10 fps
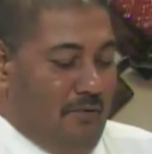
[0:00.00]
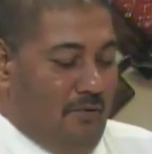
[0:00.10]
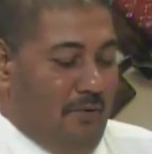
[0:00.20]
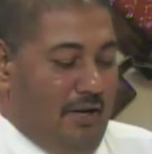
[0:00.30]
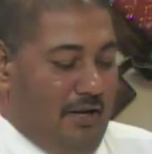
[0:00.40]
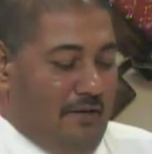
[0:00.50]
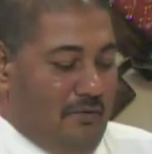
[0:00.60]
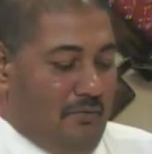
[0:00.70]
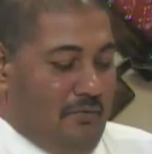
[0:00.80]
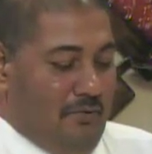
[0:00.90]
We need
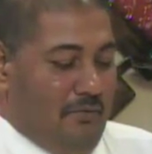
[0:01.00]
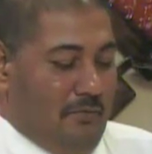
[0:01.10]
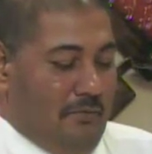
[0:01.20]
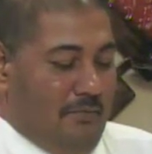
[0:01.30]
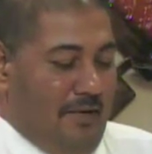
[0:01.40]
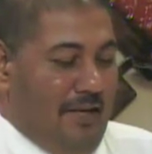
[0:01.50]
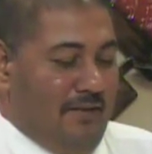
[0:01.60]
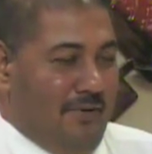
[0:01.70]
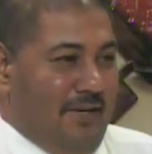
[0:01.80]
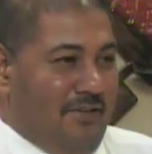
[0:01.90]
to begin
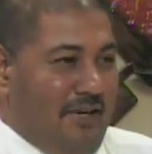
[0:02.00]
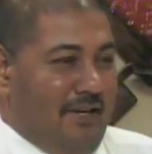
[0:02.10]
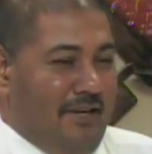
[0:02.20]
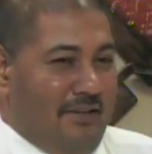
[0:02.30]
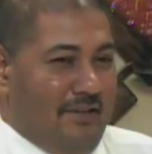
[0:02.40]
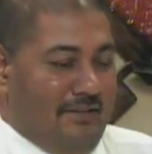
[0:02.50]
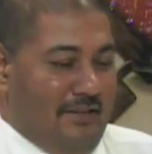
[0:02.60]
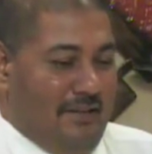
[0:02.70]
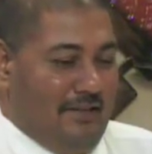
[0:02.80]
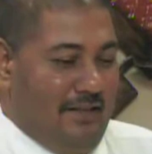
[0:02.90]
to engender
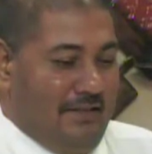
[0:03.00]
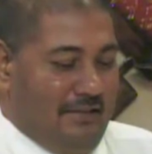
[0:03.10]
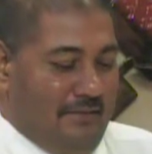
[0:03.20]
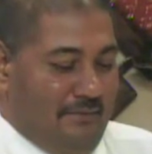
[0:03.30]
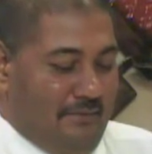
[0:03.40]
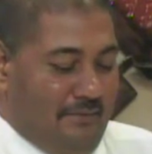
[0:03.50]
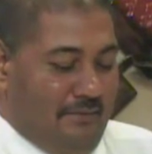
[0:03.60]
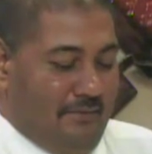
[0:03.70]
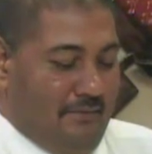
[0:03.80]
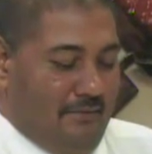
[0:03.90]
a sense
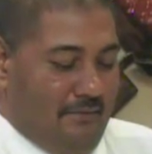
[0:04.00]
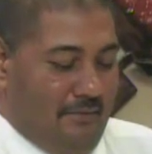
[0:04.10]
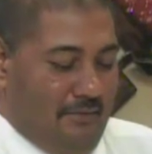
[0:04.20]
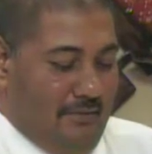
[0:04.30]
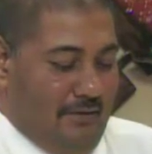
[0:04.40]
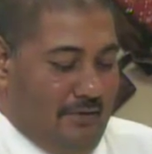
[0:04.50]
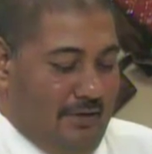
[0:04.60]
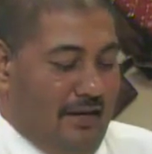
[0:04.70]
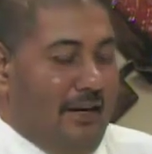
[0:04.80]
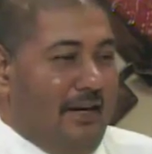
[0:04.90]
of
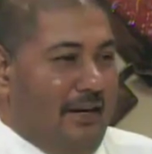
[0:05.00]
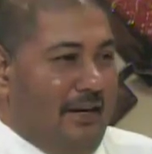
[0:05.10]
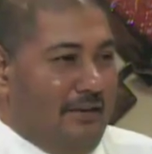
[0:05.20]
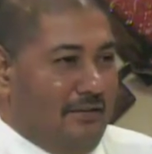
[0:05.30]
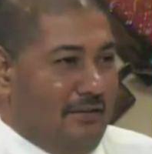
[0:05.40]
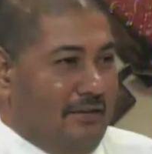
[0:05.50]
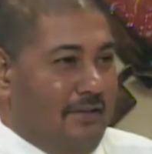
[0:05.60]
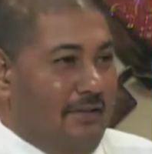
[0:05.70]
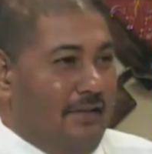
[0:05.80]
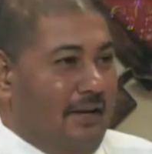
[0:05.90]
cleanliness
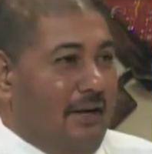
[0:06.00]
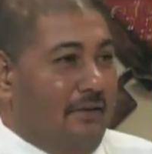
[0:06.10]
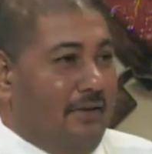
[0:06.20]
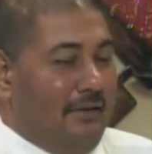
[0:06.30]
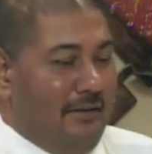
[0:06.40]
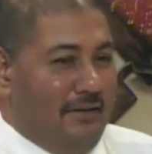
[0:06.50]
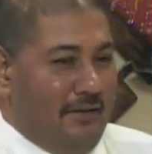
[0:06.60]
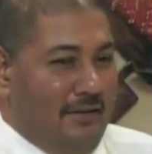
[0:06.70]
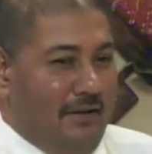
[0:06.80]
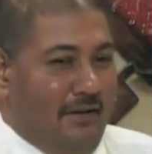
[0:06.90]

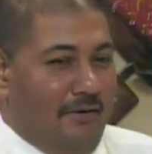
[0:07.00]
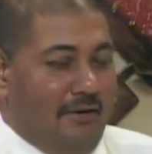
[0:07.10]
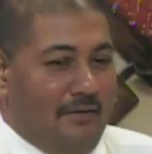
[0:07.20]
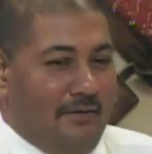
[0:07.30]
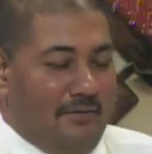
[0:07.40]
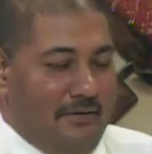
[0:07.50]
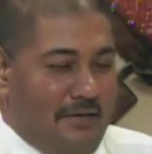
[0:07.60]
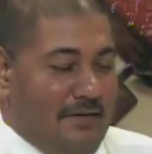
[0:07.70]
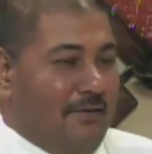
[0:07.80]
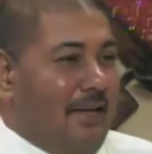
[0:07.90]
in our
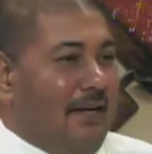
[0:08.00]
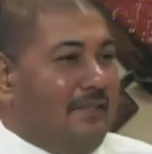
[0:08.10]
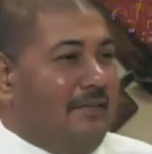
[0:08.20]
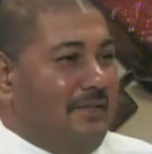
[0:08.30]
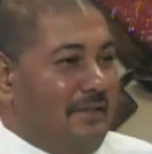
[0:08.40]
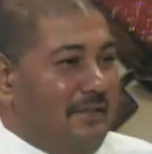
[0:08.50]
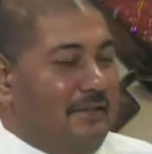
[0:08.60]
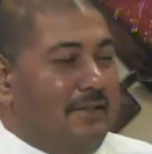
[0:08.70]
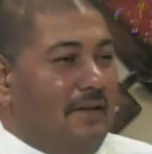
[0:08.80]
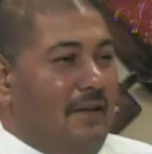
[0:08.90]
day-to-day
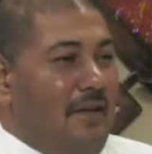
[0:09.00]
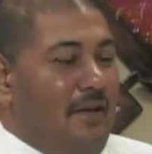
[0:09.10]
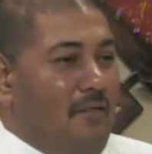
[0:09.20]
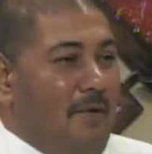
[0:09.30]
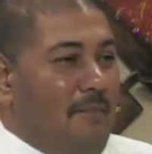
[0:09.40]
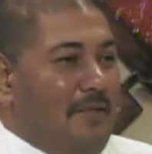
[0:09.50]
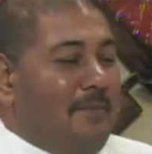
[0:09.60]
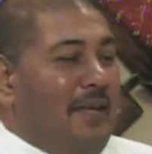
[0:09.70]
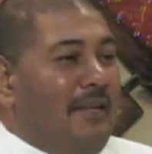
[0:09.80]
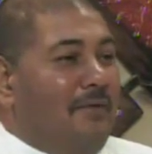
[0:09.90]
activities. We must
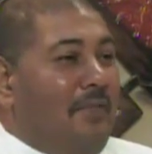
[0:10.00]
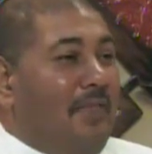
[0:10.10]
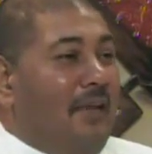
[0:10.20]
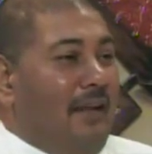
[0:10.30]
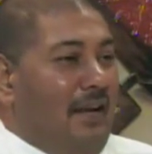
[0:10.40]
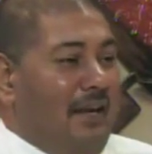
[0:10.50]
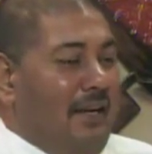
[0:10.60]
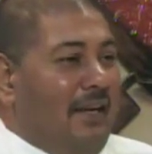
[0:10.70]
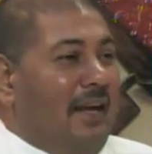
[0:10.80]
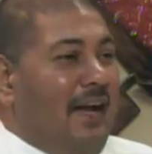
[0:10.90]
begin to think clean
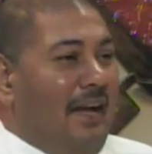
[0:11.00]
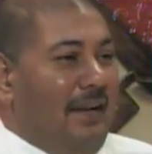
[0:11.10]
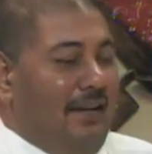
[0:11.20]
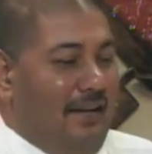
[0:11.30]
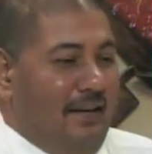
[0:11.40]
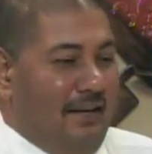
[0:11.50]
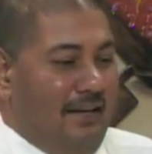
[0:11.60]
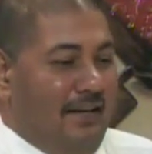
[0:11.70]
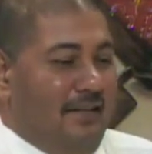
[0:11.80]
and act clean. Mm-hmm.